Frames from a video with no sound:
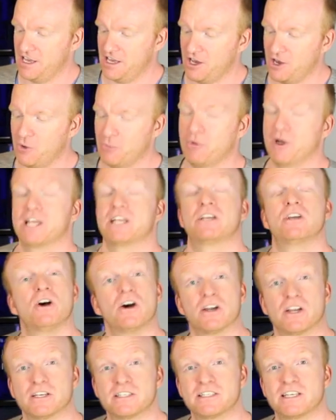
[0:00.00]
Oh my
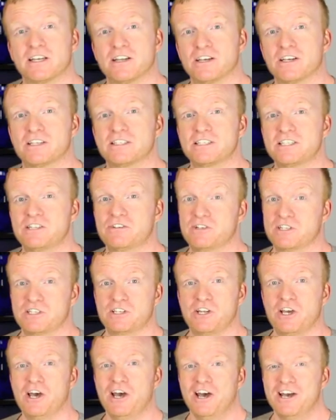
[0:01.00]
god, I sound like a serious
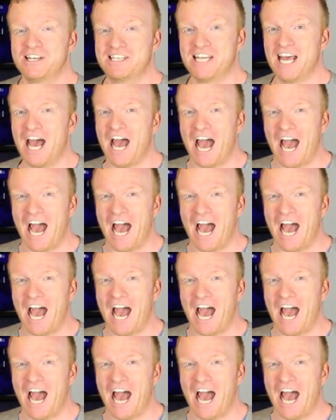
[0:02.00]
nerd.